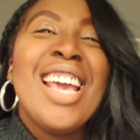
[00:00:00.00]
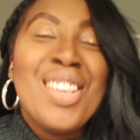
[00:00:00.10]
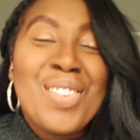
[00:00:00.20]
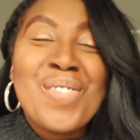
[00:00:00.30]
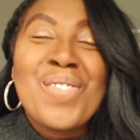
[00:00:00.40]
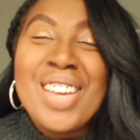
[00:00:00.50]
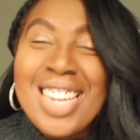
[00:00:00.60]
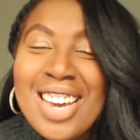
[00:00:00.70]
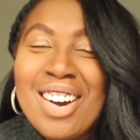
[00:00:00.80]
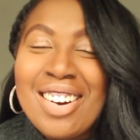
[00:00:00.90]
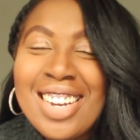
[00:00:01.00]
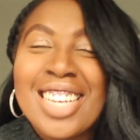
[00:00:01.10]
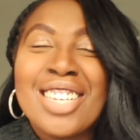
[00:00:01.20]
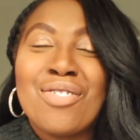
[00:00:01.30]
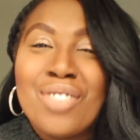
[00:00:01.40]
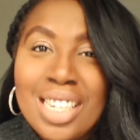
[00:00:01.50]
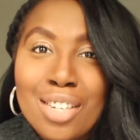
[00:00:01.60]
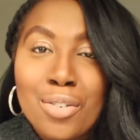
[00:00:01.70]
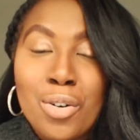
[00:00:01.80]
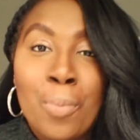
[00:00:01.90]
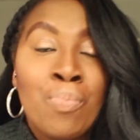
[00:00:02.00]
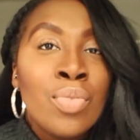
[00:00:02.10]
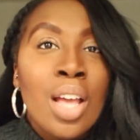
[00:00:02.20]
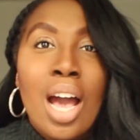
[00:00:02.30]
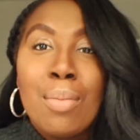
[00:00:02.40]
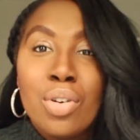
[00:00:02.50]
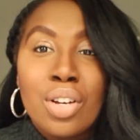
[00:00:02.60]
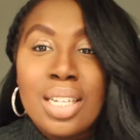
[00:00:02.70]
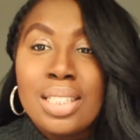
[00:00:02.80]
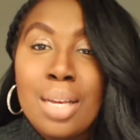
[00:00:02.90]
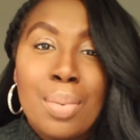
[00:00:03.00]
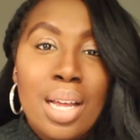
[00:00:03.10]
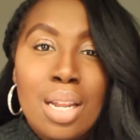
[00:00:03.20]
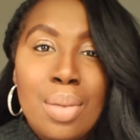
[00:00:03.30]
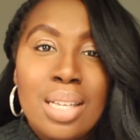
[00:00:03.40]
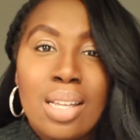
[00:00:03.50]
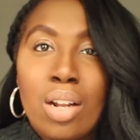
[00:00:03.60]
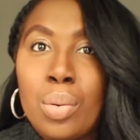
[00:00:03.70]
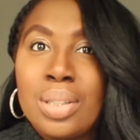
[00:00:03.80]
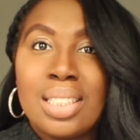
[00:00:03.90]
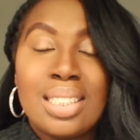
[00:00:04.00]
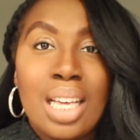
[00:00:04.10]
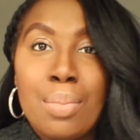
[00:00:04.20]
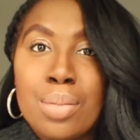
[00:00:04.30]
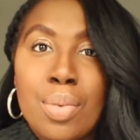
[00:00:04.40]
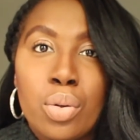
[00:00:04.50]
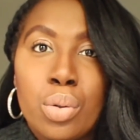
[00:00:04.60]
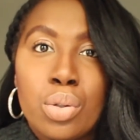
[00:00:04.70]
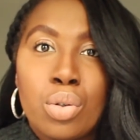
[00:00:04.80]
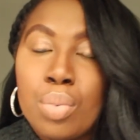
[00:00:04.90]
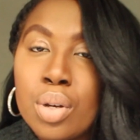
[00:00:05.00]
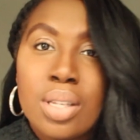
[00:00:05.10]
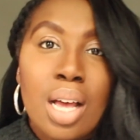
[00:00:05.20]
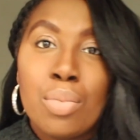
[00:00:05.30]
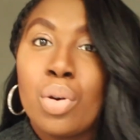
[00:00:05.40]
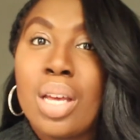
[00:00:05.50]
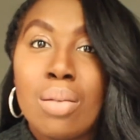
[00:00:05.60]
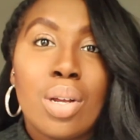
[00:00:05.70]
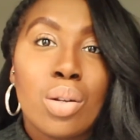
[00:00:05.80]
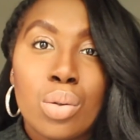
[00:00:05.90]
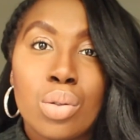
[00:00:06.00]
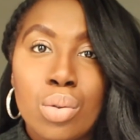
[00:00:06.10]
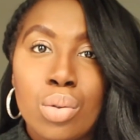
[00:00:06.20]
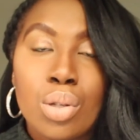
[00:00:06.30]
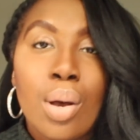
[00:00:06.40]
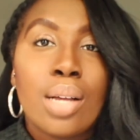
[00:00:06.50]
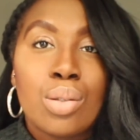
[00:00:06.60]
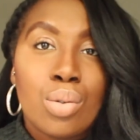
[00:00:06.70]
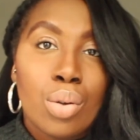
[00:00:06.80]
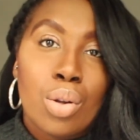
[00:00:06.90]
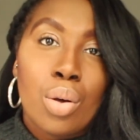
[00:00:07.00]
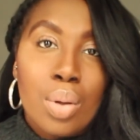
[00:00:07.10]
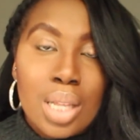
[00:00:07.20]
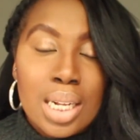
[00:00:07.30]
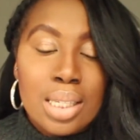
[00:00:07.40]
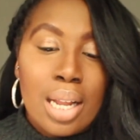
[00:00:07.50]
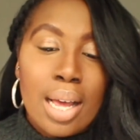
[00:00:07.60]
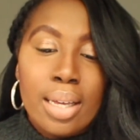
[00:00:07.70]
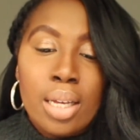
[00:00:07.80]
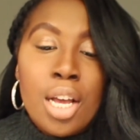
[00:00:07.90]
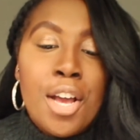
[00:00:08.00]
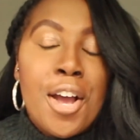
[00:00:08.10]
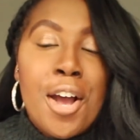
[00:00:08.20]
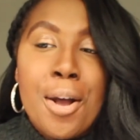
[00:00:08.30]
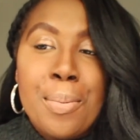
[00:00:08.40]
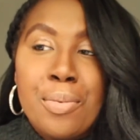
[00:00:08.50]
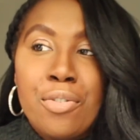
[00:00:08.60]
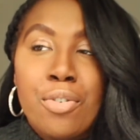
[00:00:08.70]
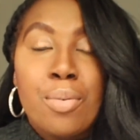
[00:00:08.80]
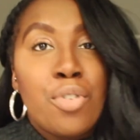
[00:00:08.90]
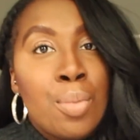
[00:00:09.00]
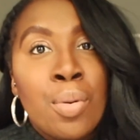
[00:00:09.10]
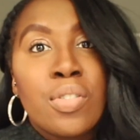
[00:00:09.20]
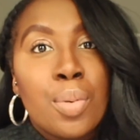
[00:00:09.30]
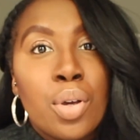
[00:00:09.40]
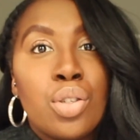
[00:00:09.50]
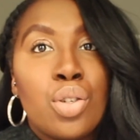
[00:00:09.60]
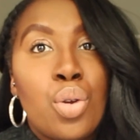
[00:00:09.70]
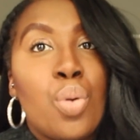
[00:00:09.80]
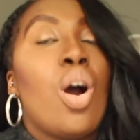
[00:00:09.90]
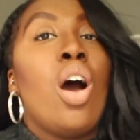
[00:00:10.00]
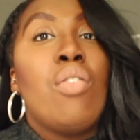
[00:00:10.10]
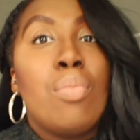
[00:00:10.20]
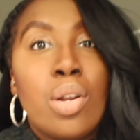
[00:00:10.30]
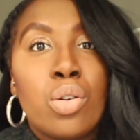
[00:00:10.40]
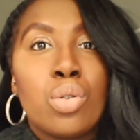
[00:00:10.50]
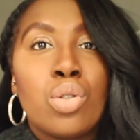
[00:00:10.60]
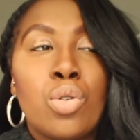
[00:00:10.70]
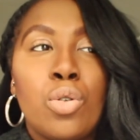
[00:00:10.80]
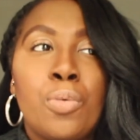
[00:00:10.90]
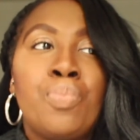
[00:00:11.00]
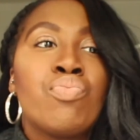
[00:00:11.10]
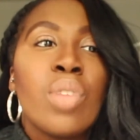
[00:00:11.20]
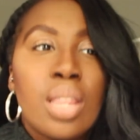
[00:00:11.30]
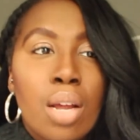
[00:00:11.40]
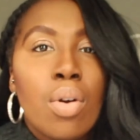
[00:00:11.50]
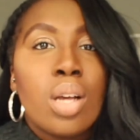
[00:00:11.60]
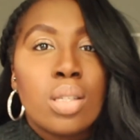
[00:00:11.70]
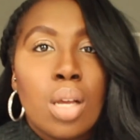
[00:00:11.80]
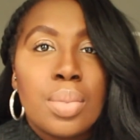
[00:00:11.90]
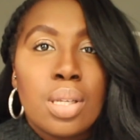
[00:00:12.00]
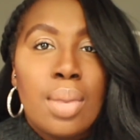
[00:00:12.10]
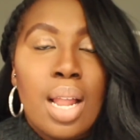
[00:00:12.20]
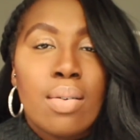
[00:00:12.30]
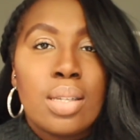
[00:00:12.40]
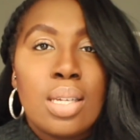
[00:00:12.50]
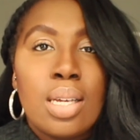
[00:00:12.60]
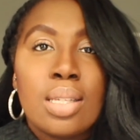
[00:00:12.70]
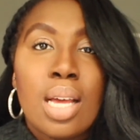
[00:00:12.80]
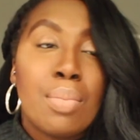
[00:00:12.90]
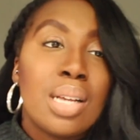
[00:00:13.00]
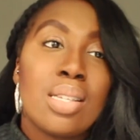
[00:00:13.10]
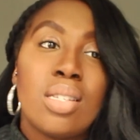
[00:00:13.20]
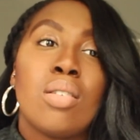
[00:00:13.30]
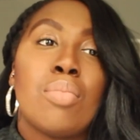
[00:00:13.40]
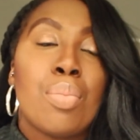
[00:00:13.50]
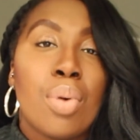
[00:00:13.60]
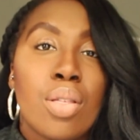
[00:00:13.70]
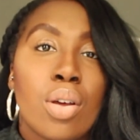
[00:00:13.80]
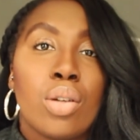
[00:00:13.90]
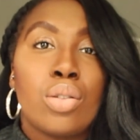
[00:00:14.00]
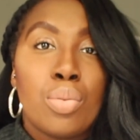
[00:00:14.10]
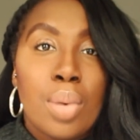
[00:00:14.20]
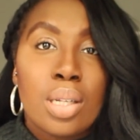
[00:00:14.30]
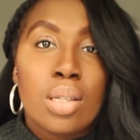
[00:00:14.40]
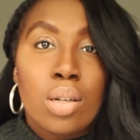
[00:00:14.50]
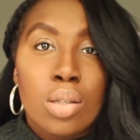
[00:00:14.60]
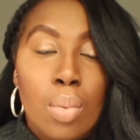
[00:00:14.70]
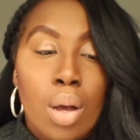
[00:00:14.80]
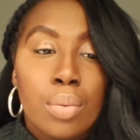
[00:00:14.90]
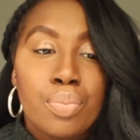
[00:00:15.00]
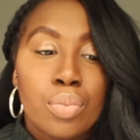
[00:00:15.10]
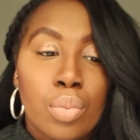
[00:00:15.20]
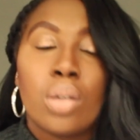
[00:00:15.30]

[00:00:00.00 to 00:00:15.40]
It's really hard, like it's really difficult. I'm not going to say by any means that, oh, it's the same as medical school, because I'm not in medical school, so I do not know what that is like. From a few people I've spoken to who are in medical school, there are some similarities, and my sister and my brother do medicine as well.